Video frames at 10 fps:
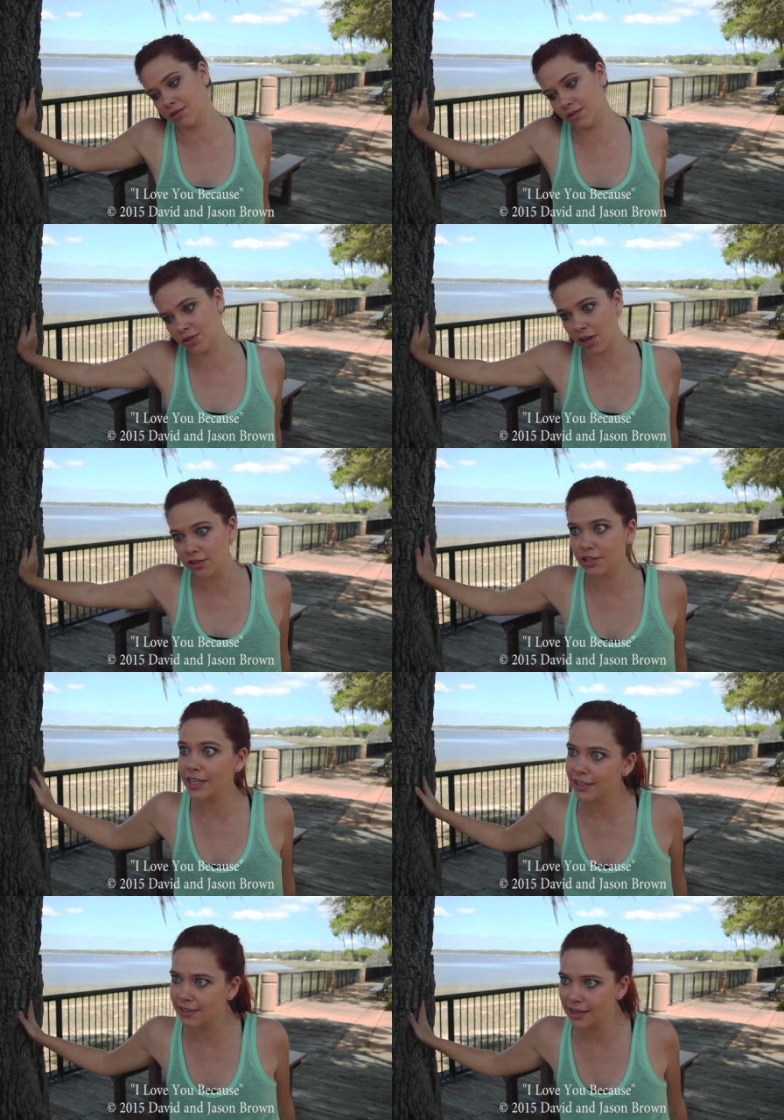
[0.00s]
You know, dolls are
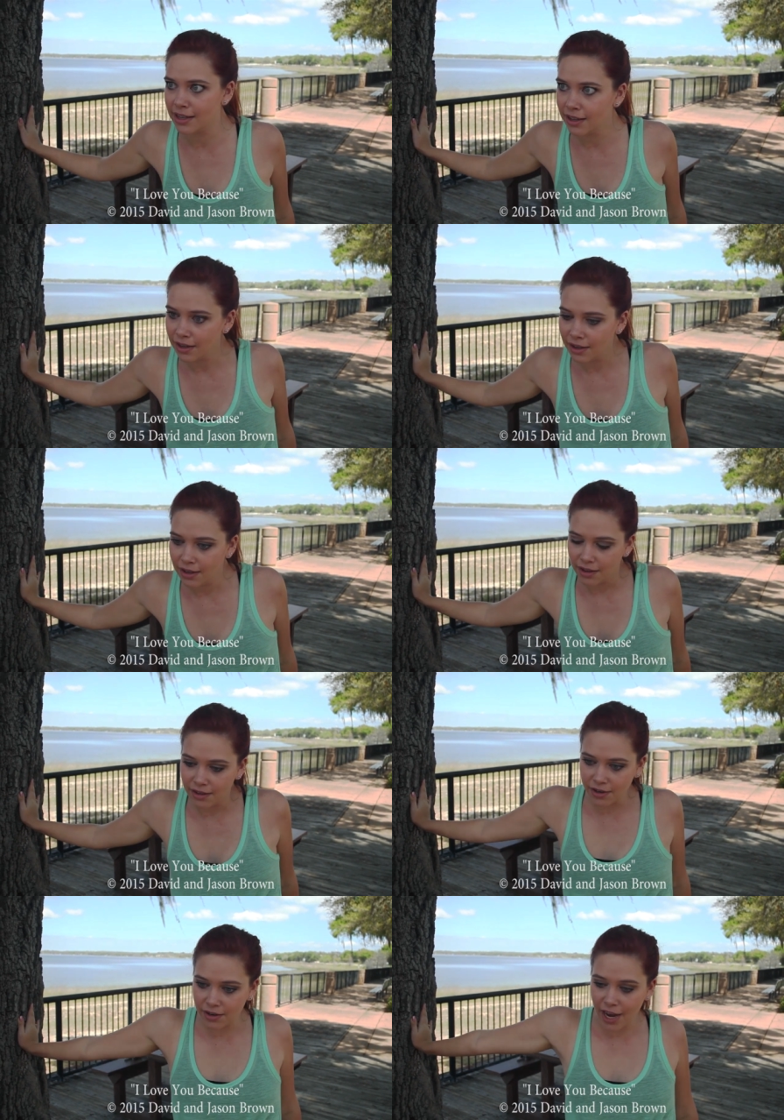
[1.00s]
easy.
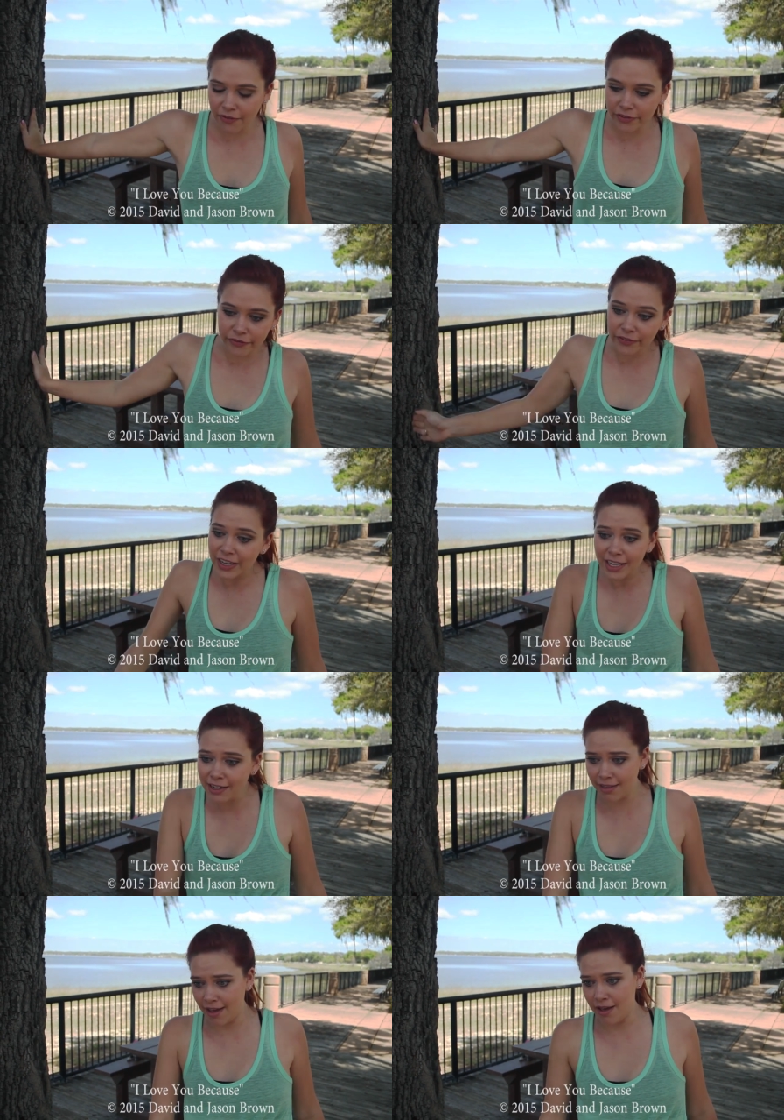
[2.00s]
You don't have to
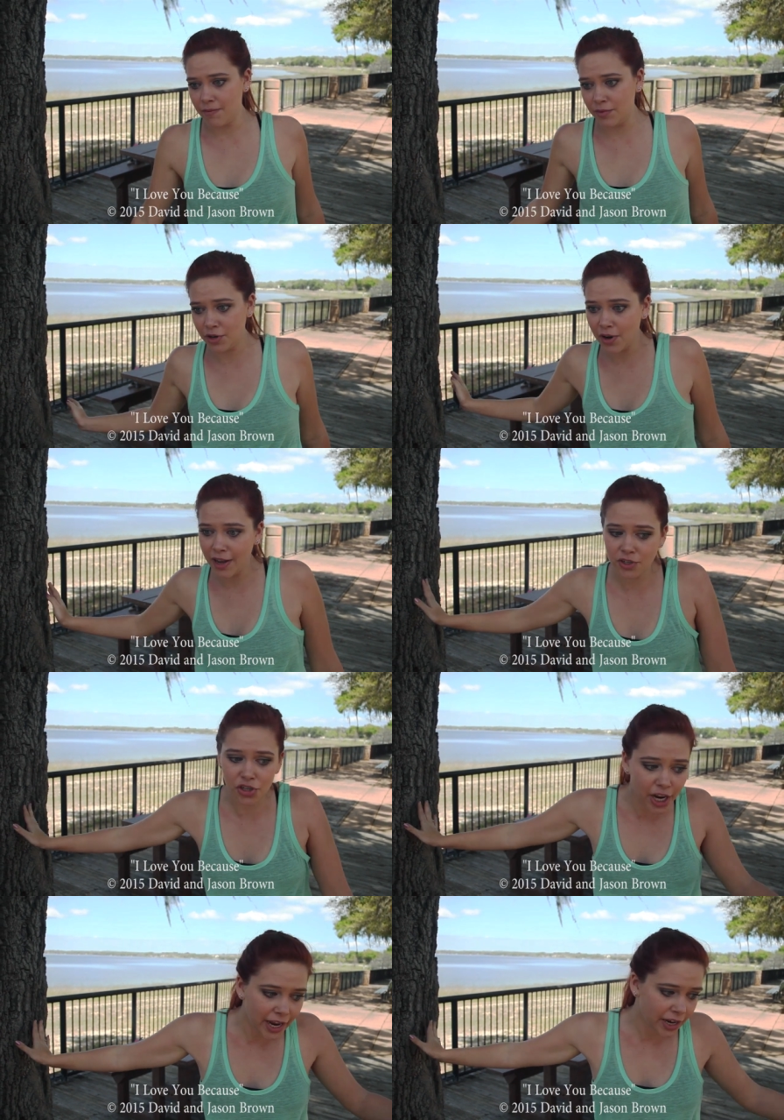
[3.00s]
feed them, you don't have to
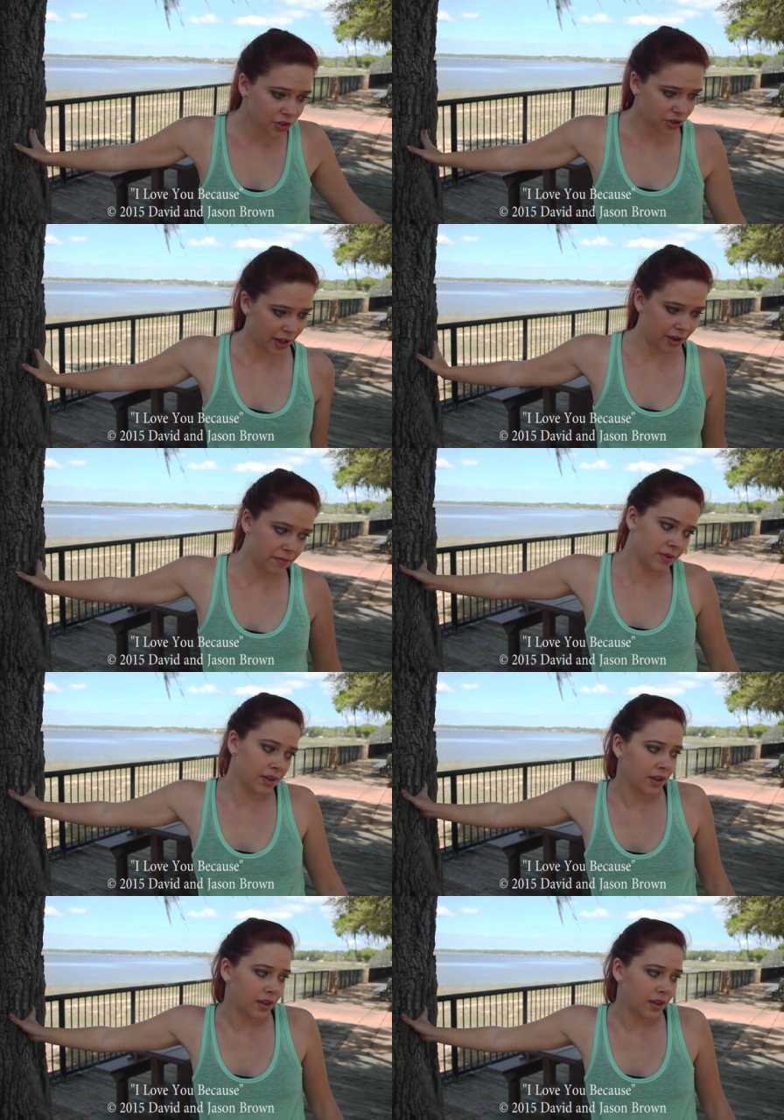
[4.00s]
change them.